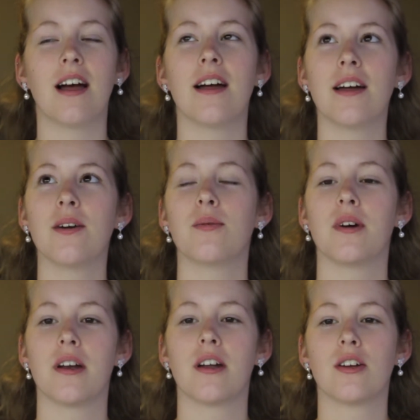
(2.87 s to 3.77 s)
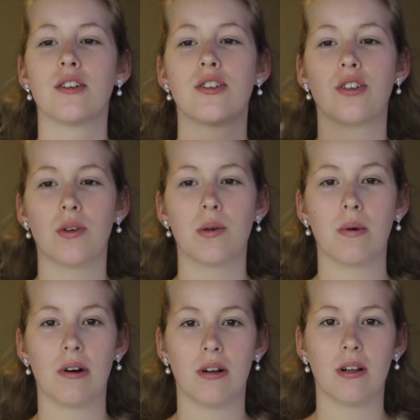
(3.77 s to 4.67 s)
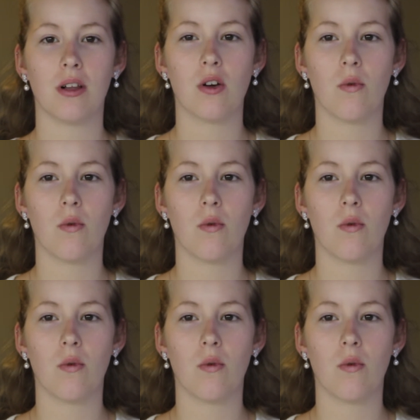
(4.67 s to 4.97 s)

I would show you all